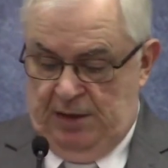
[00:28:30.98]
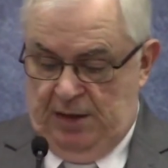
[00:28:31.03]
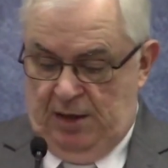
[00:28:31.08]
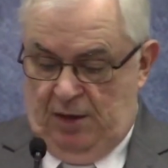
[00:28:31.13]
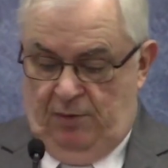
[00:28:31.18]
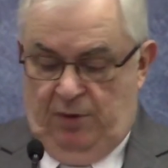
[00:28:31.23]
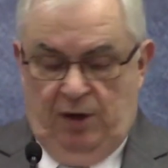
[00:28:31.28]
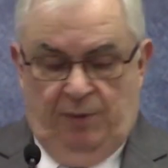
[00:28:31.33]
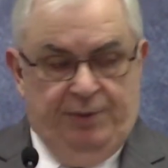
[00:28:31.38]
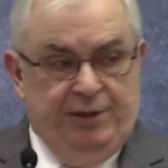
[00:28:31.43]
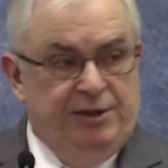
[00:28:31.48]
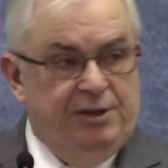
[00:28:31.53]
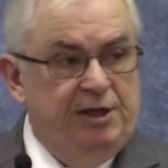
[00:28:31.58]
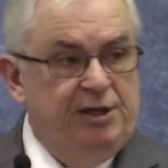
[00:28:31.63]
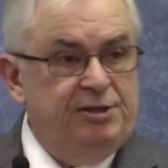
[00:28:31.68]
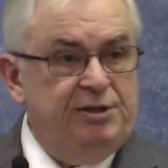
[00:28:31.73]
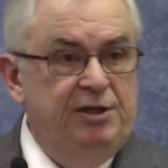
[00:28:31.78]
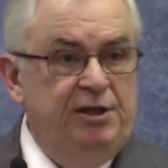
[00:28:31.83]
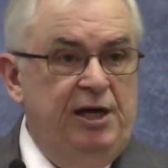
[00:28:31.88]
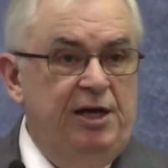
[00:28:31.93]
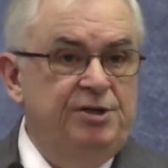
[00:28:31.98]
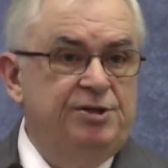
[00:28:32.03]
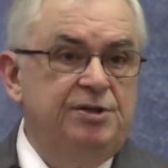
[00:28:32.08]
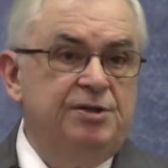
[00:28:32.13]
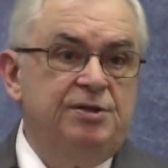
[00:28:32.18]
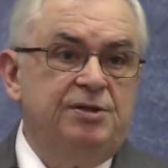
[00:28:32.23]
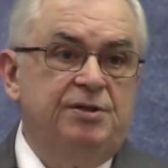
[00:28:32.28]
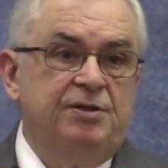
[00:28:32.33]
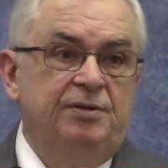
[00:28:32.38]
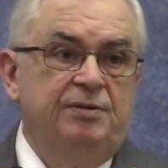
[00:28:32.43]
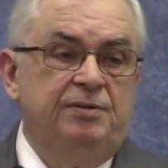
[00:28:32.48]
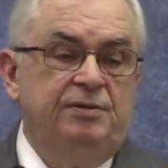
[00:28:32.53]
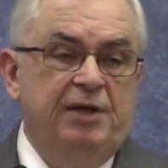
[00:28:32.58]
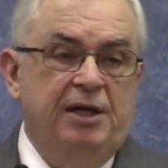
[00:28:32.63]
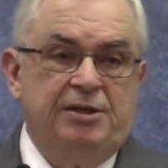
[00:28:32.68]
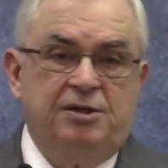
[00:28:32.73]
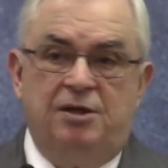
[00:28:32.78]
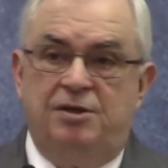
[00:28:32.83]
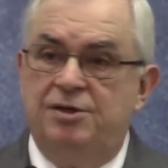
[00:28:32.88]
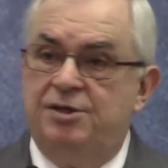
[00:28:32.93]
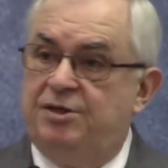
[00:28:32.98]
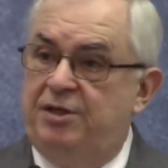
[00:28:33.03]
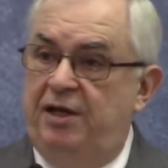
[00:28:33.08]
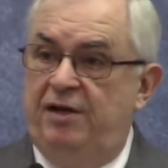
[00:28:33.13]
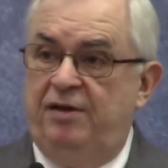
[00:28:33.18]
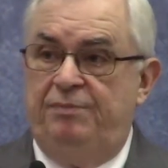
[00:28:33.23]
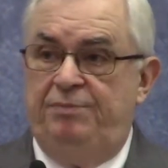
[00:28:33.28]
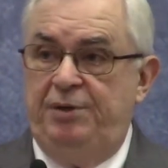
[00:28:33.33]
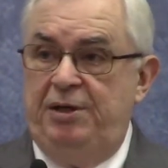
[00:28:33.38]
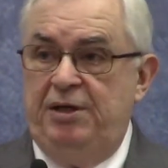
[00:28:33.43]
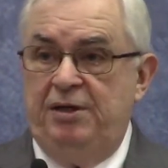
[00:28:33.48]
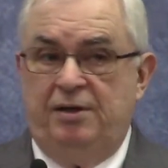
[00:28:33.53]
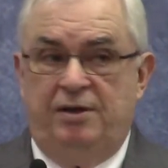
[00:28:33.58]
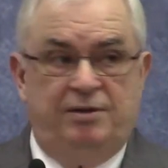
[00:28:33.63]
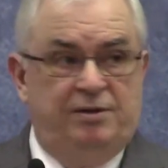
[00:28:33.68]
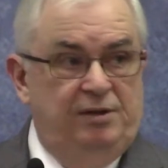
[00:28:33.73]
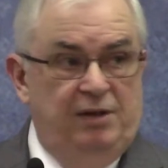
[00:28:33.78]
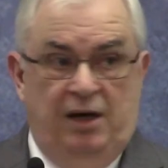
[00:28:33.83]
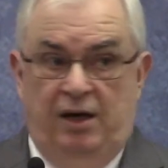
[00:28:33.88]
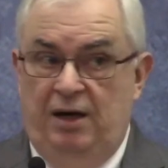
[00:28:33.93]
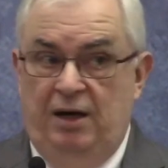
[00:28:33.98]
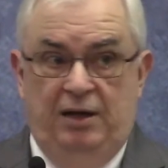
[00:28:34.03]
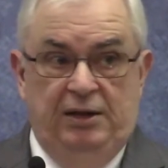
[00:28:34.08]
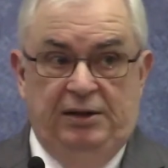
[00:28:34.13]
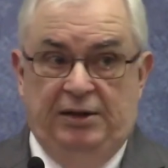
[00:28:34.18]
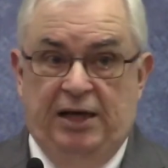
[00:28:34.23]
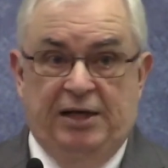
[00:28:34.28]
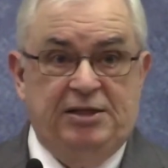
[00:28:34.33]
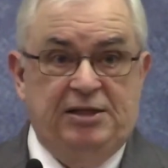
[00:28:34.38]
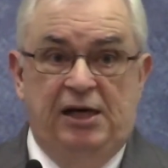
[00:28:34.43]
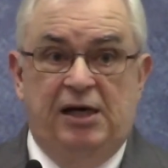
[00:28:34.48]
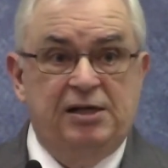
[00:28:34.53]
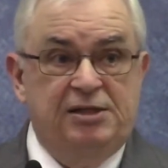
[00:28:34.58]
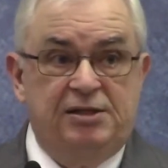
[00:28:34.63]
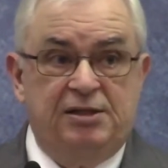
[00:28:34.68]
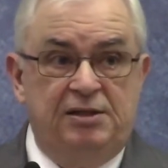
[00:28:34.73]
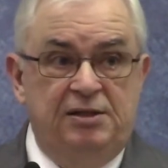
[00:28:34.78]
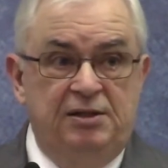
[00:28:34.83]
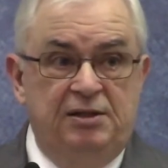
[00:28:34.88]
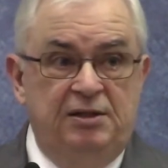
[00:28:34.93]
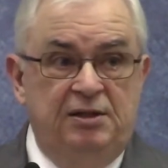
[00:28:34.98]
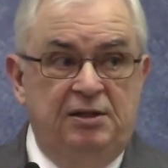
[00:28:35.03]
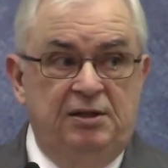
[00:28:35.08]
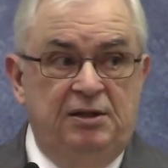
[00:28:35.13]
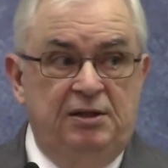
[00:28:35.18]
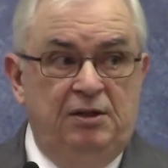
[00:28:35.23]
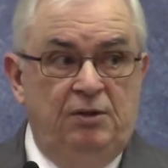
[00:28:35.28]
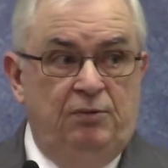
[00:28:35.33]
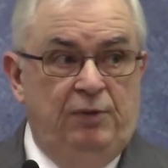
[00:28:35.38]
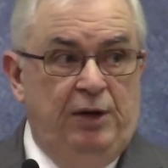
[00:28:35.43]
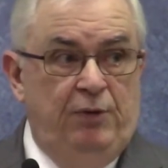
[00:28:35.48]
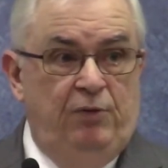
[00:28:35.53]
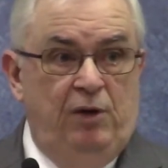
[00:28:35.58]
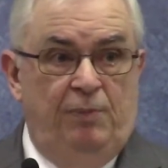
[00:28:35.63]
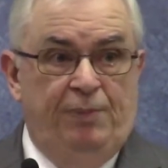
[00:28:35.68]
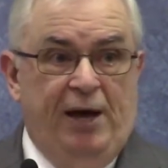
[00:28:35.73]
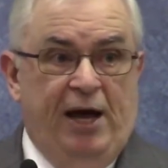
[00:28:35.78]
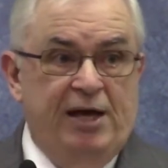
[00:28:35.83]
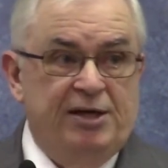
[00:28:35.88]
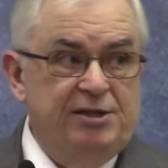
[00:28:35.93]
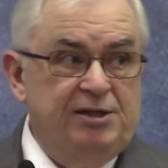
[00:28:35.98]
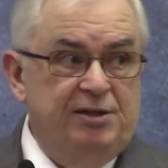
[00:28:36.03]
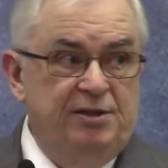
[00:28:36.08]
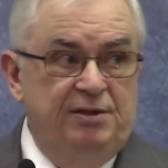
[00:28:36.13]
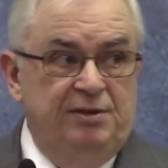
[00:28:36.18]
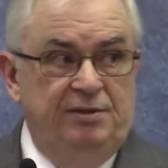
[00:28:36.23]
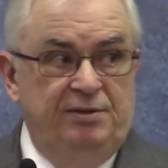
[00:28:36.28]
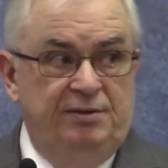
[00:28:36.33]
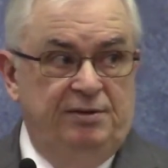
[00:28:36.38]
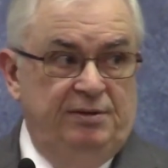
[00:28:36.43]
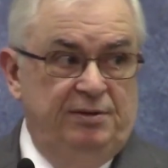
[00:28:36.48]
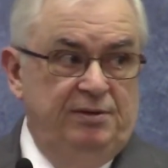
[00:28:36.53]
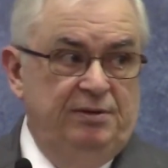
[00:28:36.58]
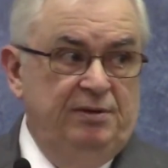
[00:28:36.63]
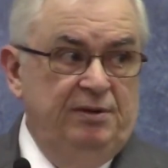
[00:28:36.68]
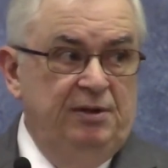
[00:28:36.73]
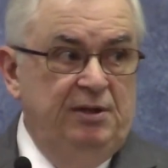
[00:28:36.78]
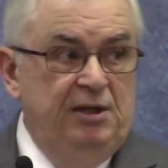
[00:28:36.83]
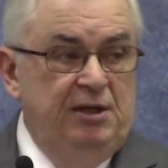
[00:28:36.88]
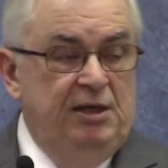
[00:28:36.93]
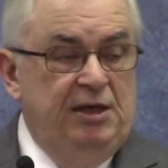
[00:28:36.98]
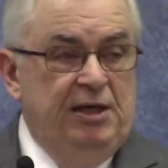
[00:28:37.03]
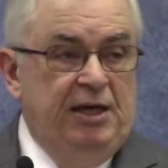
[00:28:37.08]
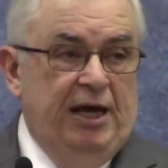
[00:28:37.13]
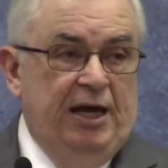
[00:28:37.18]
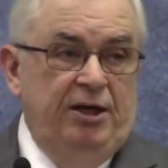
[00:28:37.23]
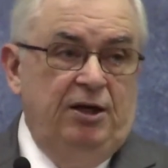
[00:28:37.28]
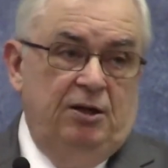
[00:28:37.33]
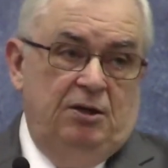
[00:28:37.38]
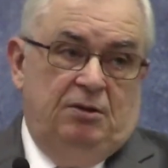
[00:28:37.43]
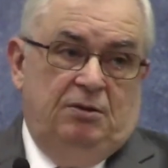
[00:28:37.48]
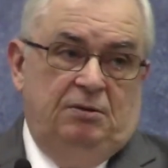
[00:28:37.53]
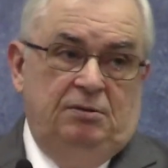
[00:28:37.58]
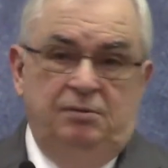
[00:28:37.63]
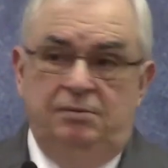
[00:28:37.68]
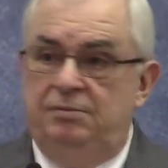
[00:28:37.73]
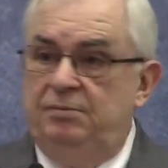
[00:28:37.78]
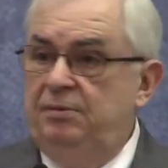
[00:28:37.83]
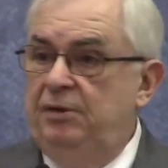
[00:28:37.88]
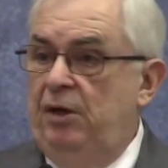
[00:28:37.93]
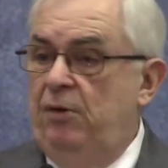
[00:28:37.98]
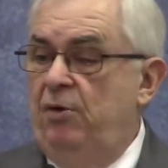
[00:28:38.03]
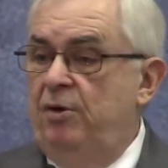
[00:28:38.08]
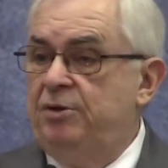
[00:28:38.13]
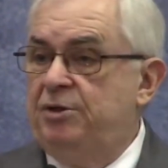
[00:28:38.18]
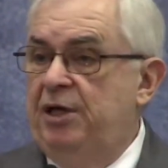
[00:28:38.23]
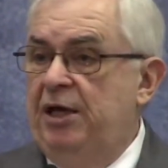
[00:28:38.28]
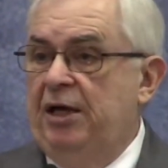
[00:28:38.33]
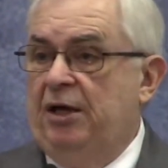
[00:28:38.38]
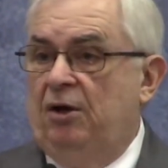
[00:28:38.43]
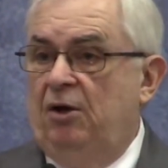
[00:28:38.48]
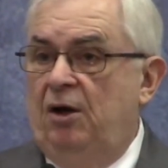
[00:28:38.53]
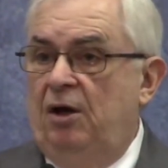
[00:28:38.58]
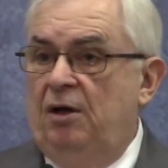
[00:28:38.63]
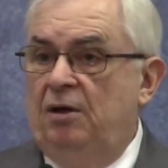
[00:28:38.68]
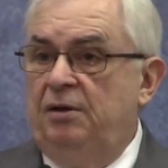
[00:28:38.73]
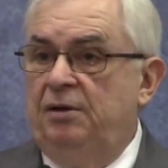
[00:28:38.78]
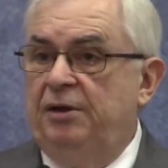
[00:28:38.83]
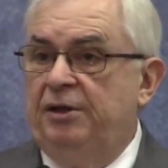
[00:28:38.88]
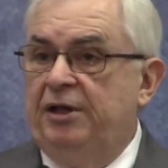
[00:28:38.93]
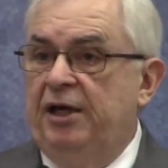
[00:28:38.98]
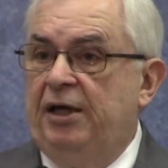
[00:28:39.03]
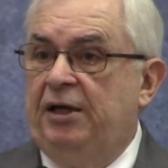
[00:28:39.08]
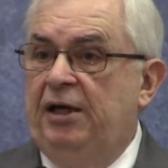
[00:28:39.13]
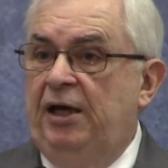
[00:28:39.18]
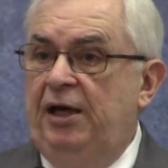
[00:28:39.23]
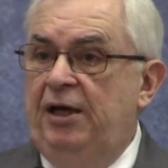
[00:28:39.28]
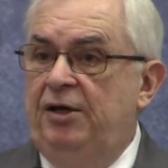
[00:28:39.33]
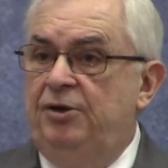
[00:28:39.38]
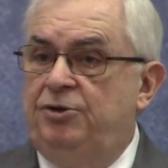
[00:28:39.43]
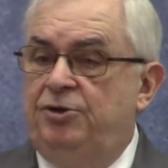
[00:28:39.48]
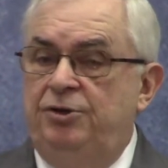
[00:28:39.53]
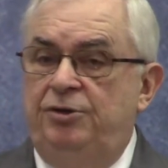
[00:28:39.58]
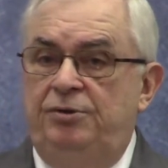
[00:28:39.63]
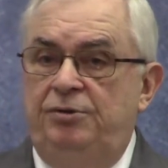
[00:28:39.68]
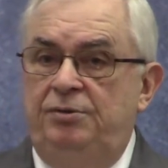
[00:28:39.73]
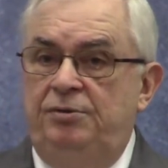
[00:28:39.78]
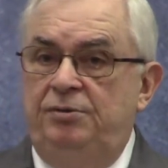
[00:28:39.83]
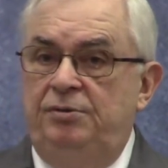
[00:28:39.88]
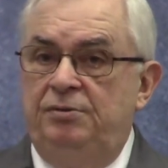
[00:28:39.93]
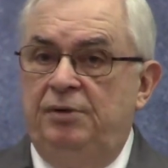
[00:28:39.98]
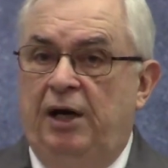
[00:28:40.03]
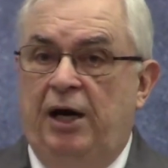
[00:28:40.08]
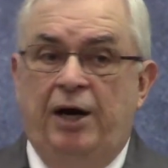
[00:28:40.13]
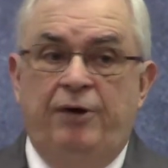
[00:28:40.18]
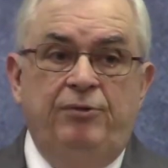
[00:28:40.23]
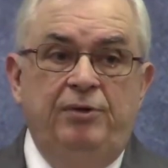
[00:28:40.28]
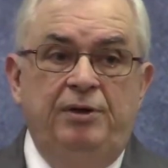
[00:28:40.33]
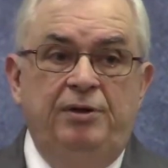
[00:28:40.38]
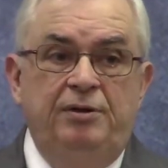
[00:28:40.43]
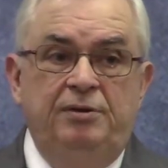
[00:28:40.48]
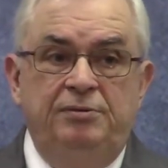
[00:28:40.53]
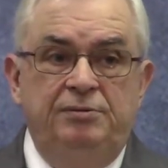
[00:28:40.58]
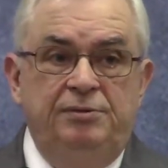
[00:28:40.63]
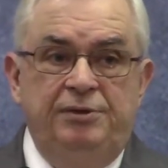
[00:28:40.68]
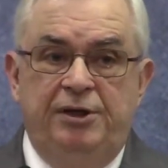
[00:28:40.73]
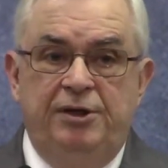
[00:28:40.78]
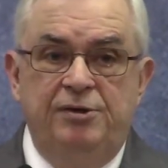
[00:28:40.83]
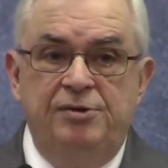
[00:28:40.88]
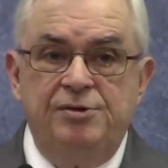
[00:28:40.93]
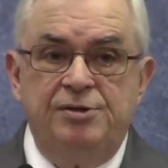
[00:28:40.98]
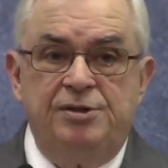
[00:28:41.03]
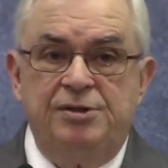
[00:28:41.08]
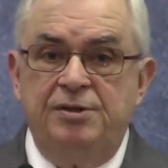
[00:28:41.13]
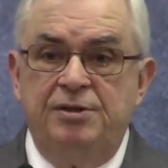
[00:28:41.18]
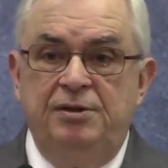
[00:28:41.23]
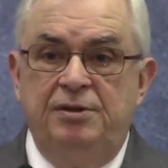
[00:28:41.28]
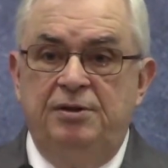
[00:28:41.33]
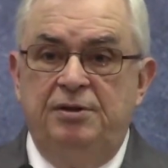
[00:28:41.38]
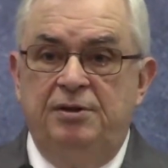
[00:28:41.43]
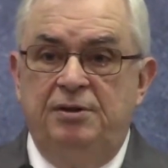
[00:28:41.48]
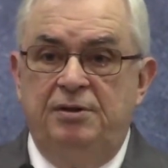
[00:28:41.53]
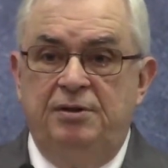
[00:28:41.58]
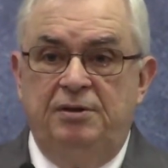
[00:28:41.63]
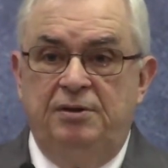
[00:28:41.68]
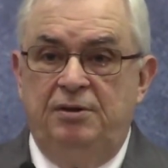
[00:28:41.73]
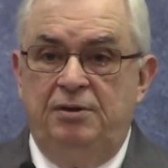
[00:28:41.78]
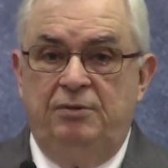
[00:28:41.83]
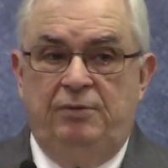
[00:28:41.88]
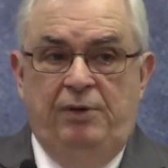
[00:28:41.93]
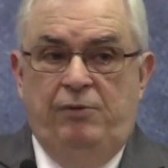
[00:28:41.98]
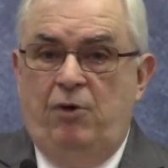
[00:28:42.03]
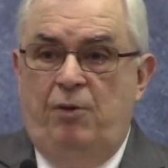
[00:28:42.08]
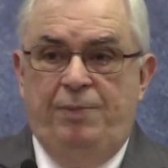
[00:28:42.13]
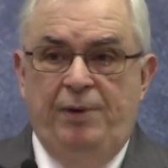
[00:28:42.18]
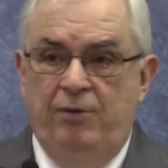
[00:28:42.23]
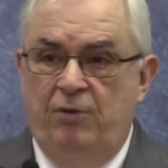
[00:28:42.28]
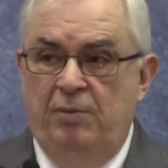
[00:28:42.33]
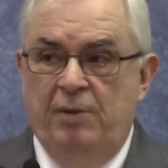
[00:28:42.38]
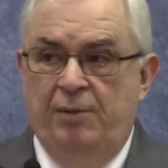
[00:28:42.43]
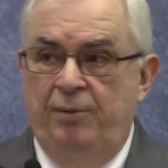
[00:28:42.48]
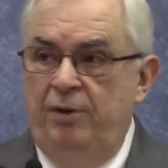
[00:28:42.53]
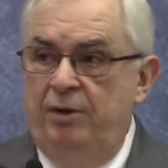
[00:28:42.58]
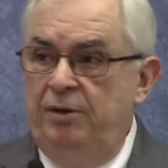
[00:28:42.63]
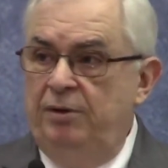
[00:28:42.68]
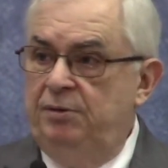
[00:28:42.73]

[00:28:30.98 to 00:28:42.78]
We'll be dust and ashes. That's our state of being. That's us. We will pass. And you know, it won't take long, a decade to 100 years. We won't be remembered.